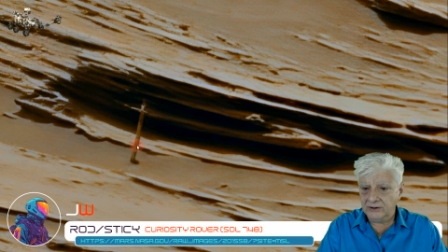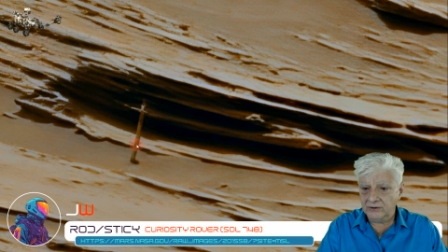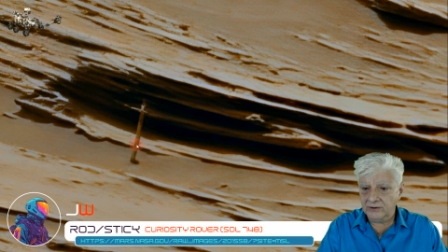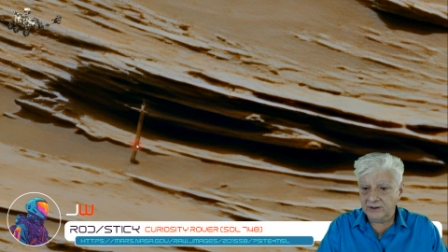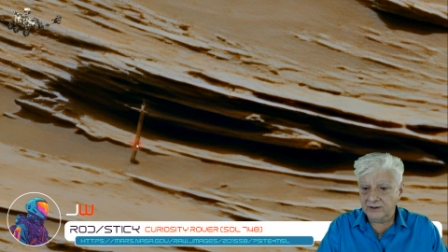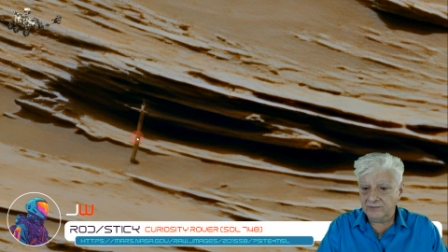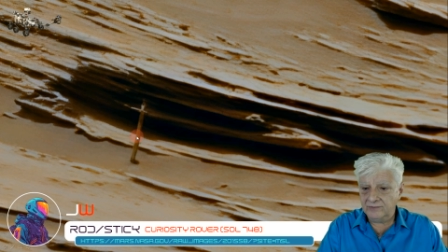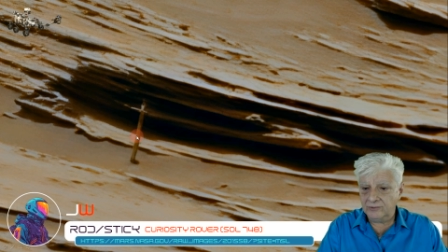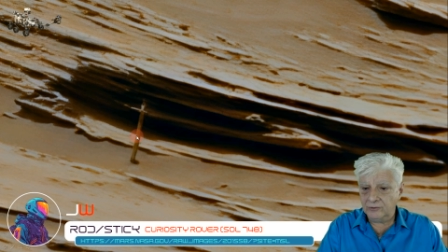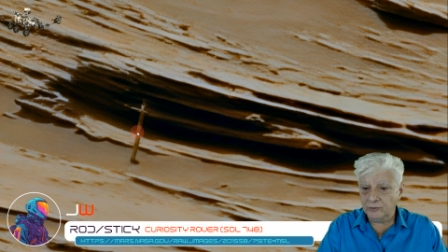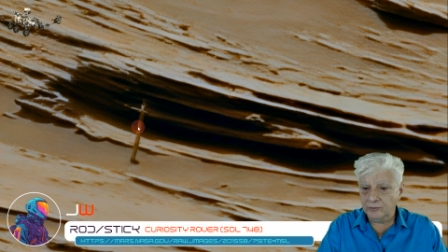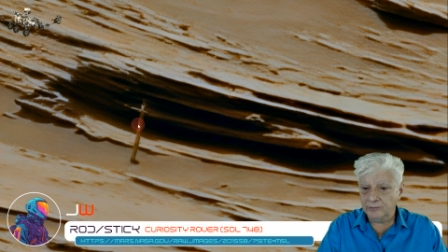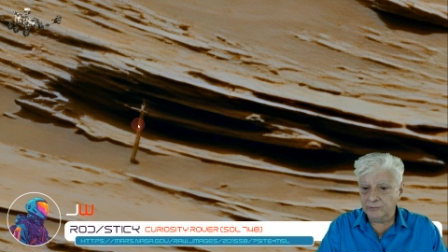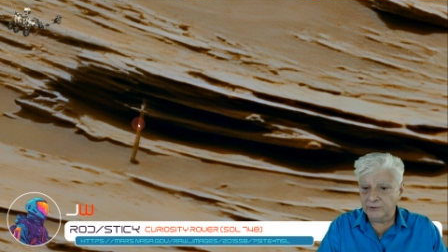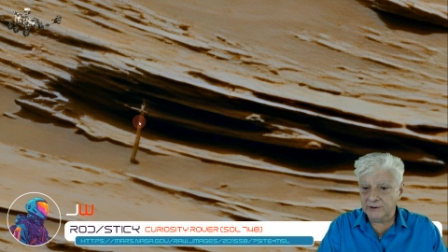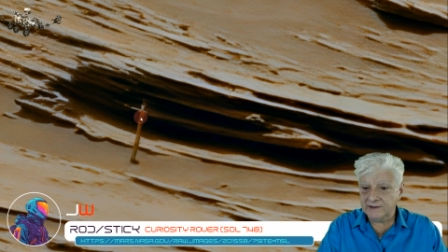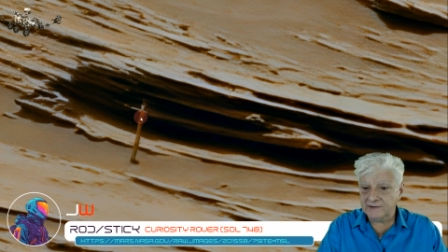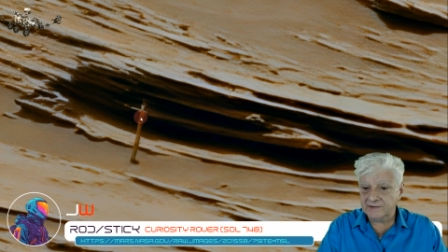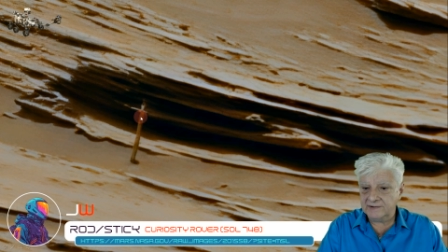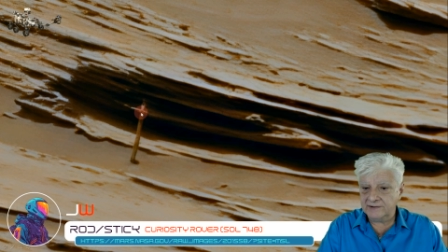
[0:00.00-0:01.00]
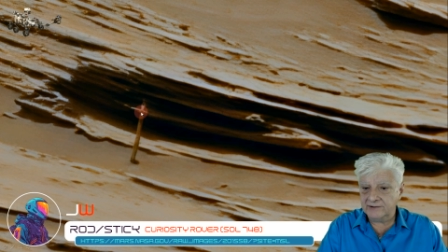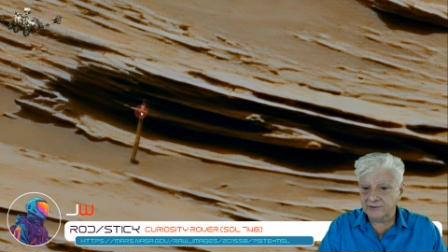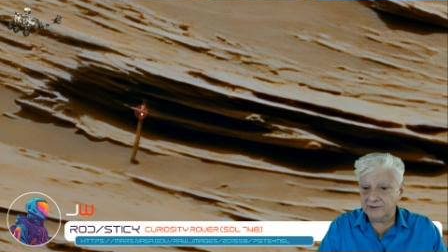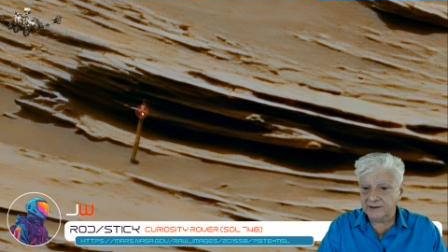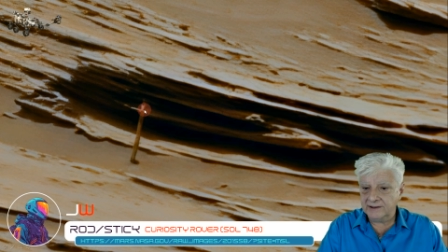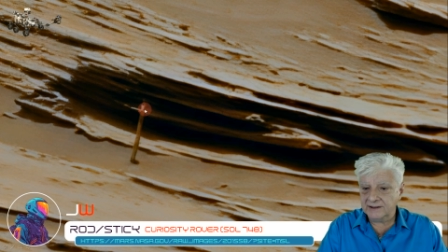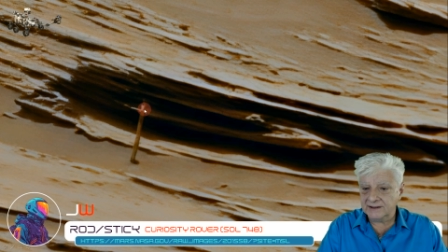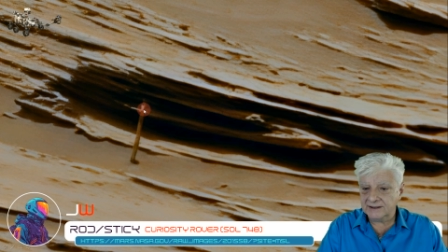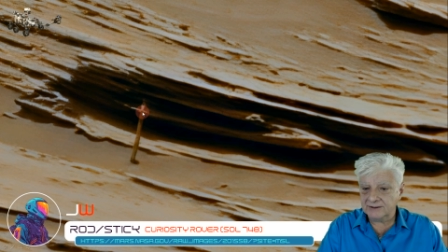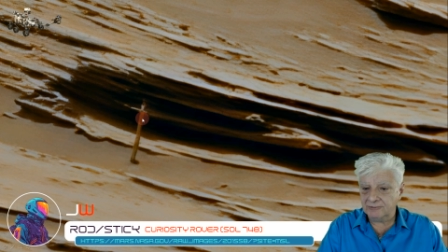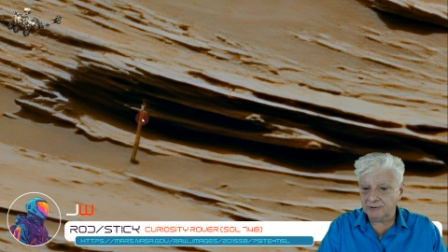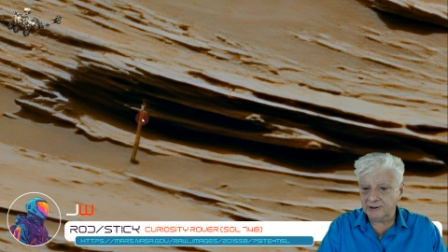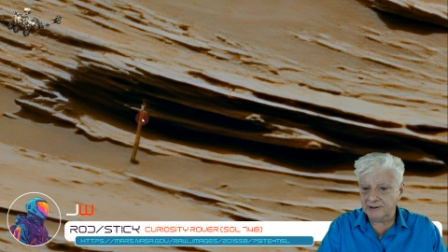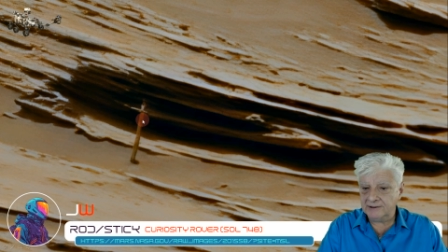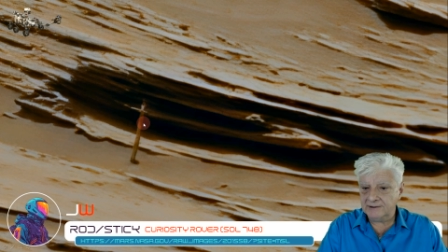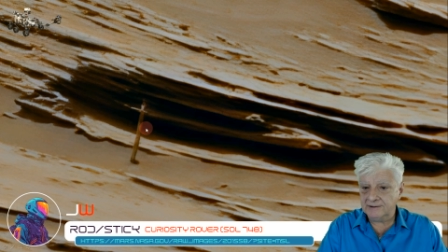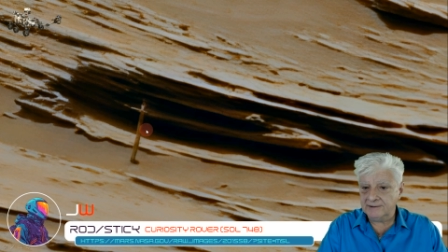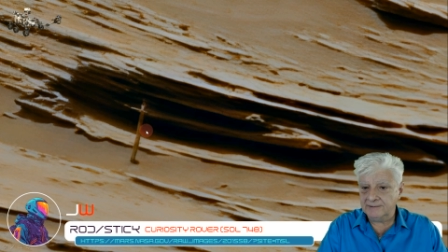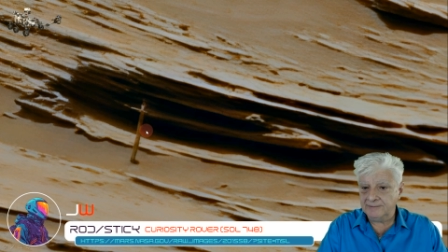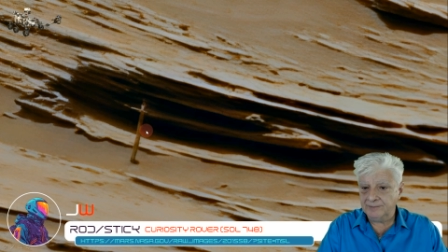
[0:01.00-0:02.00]
uniform width to it as
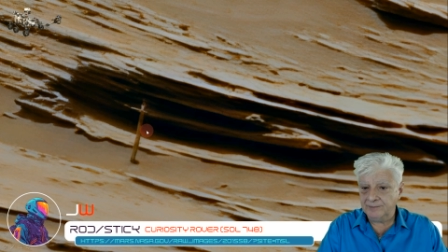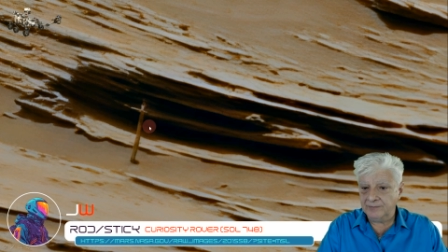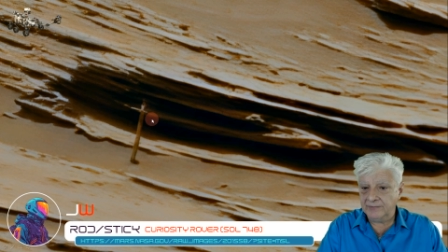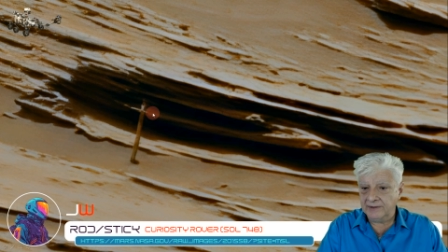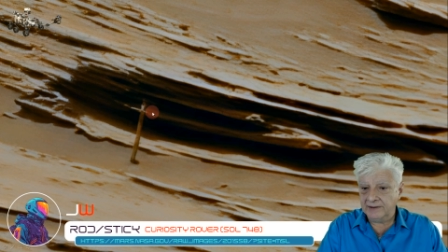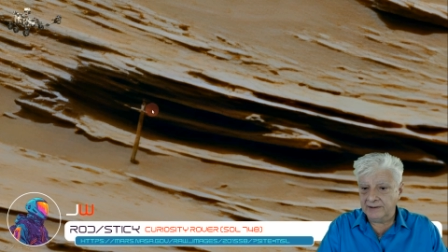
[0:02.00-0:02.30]
well.